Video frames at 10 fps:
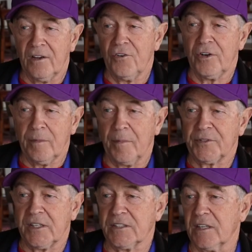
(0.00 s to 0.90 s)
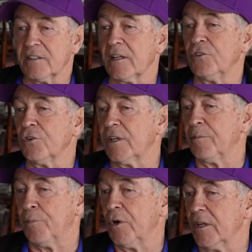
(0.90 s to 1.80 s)
I heard him upstairs say, is that new
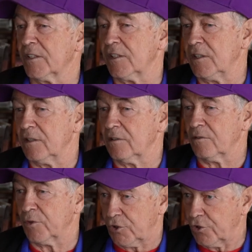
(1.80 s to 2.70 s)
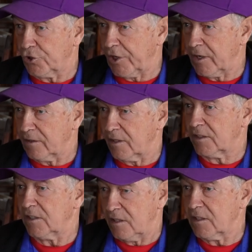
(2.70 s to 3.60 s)
kid Puller, is he, was he on the train? They
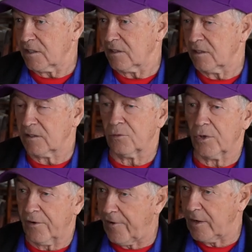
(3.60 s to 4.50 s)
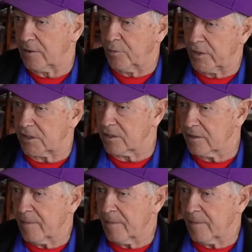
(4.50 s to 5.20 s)
said, yes. They said, well, go find him. Where's he?